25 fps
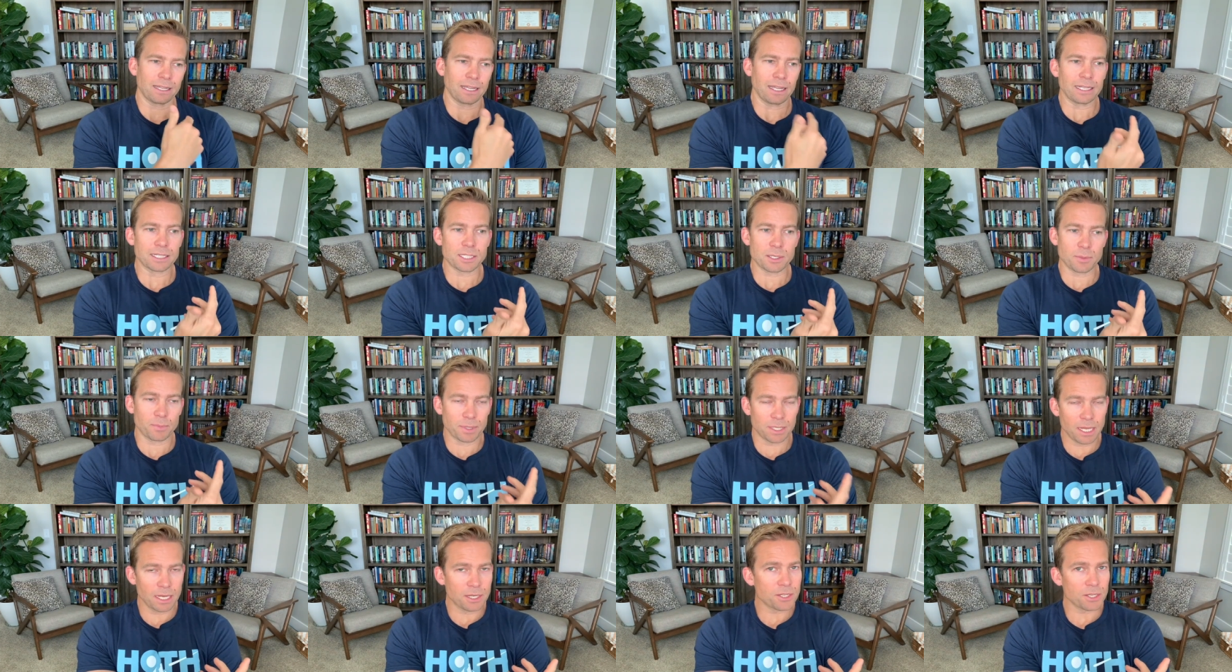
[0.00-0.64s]
It's a
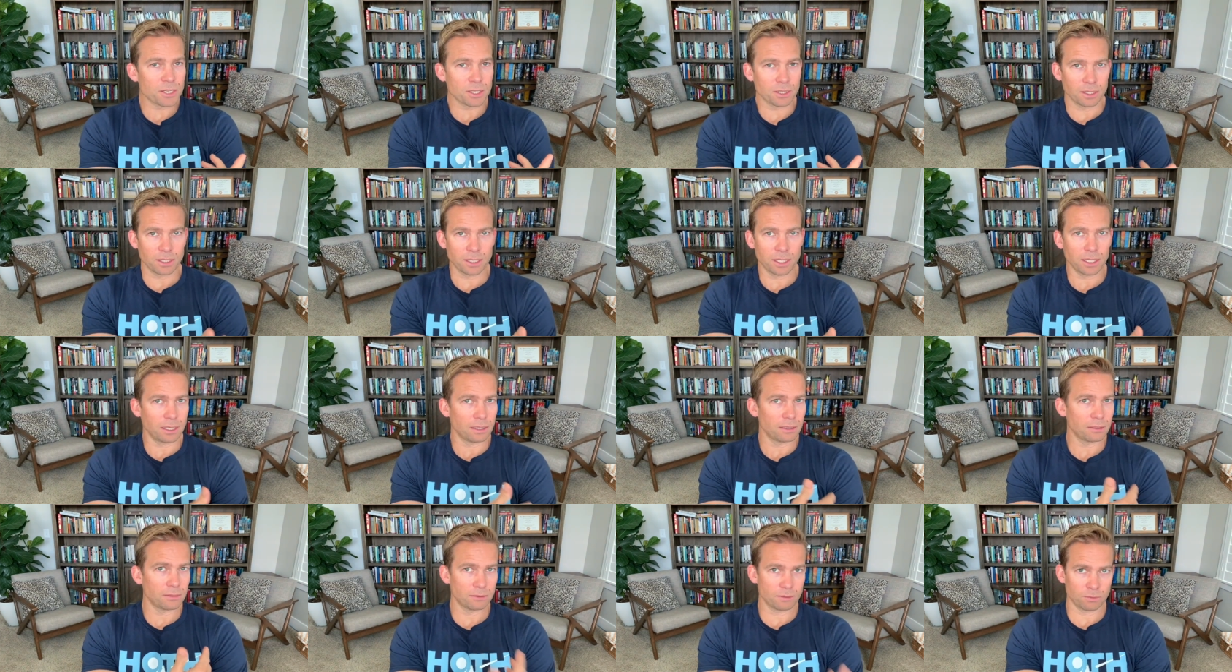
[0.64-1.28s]

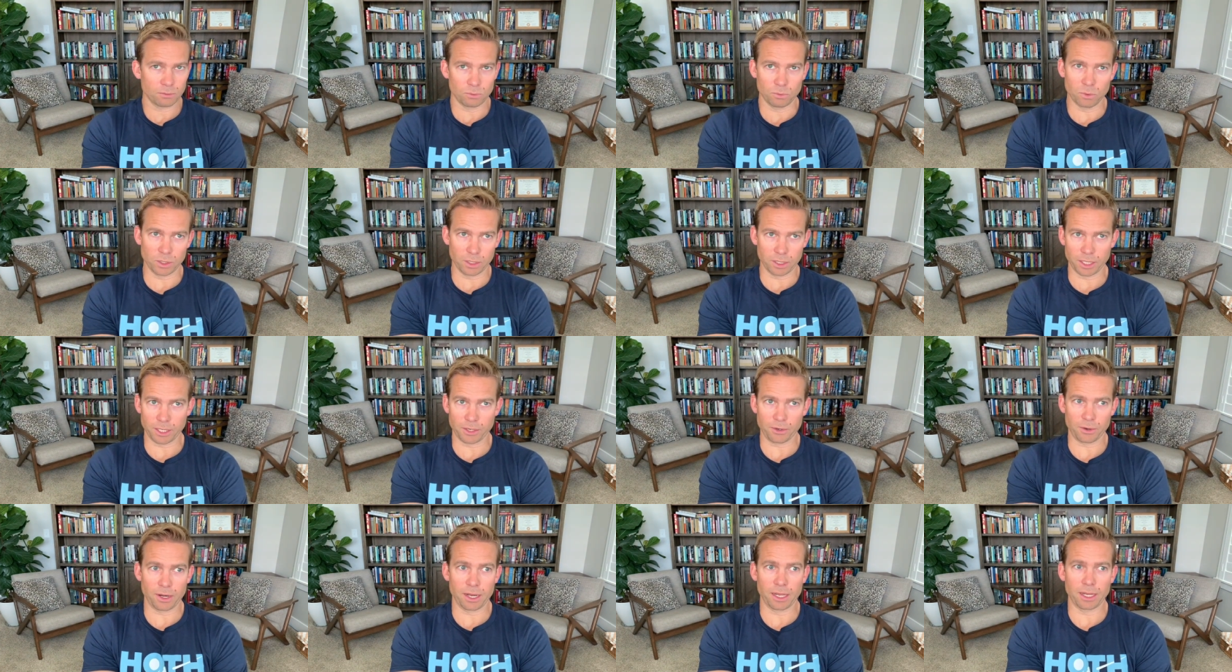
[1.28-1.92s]
potentially really
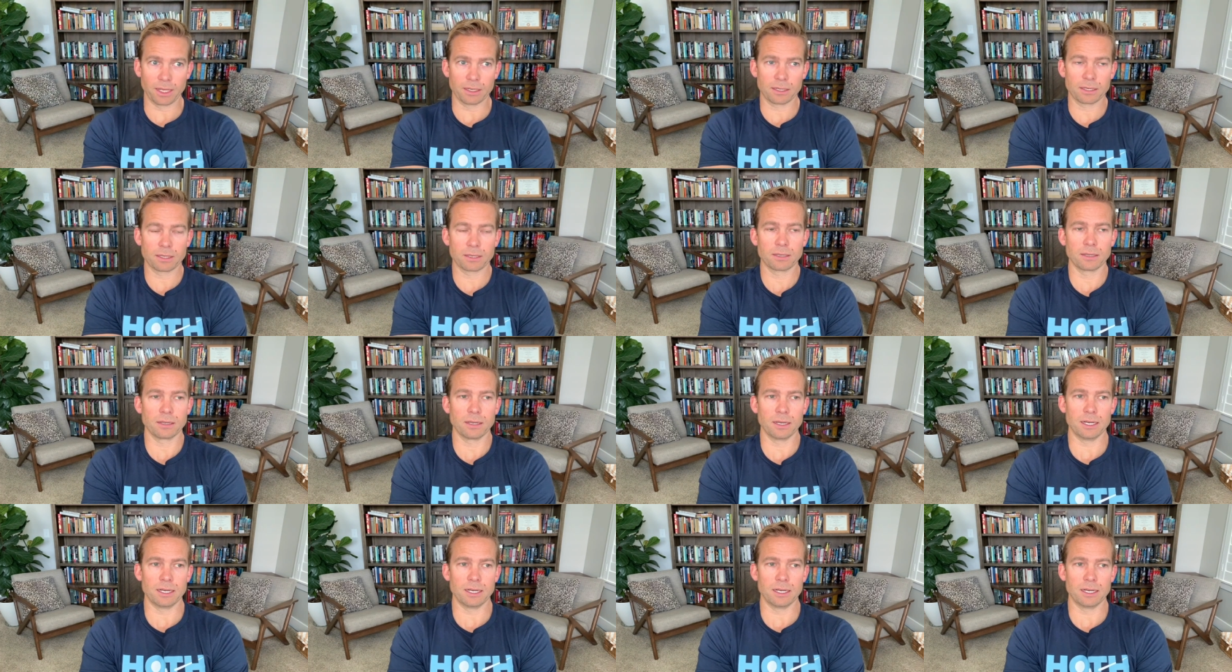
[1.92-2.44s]
great